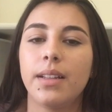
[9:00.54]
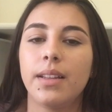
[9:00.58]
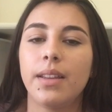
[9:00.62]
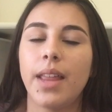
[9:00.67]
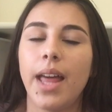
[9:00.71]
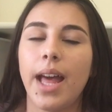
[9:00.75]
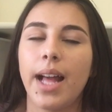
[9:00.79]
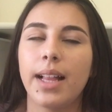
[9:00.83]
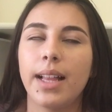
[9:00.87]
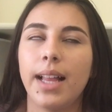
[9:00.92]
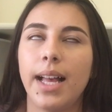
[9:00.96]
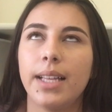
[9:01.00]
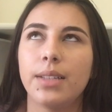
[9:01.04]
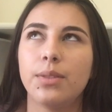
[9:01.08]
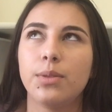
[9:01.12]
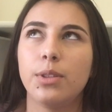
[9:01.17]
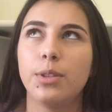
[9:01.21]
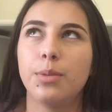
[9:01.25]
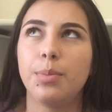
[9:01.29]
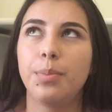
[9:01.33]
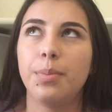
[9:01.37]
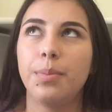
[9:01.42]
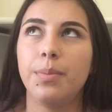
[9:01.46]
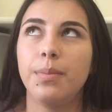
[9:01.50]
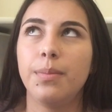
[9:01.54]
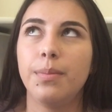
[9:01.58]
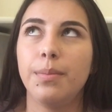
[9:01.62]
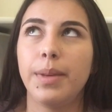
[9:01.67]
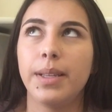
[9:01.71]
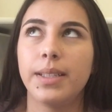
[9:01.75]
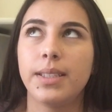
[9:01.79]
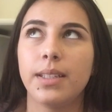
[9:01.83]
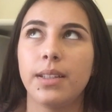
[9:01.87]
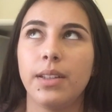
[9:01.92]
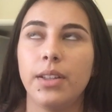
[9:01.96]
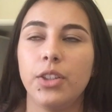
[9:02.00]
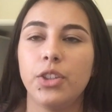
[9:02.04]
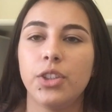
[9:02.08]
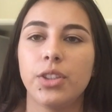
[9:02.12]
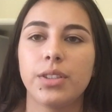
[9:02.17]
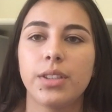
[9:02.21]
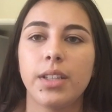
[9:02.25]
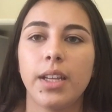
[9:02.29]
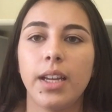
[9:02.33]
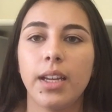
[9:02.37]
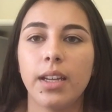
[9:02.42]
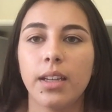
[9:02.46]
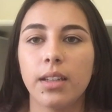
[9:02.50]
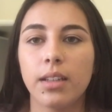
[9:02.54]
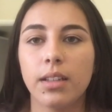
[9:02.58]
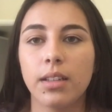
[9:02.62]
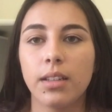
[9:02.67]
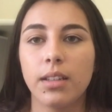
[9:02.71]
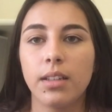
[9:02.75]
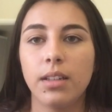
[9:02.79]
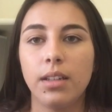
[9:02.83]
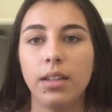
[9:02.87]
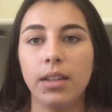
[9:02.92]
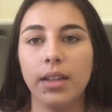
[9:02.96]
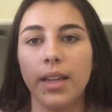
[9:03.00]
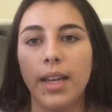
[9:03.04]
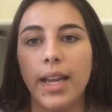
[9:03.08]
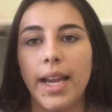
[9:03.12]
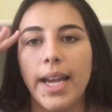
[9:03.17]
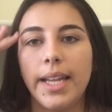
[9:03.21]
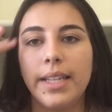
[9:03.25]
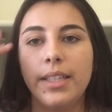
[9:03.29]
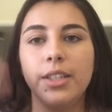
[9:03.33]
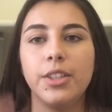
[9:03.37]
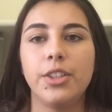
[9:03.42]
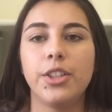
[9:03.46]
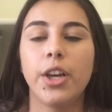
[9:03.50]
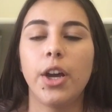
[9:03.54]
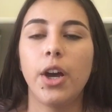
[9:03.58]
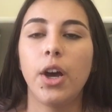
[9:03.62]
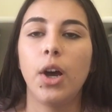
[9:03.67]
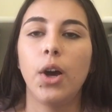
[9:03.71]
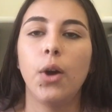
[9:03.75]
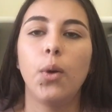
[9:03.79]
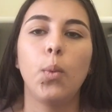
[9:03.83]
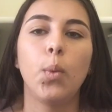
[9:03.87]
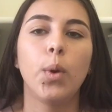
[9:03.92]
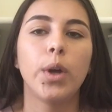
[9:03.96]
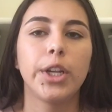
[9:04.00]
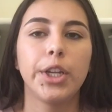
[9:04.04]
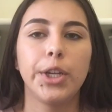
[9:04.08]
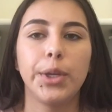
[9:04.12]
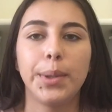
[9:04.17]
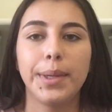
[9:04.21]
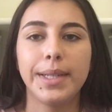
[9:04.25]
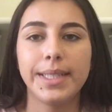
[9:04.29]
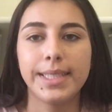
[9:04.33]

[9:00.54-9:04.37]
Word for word: that class was basically just like head to toe what are you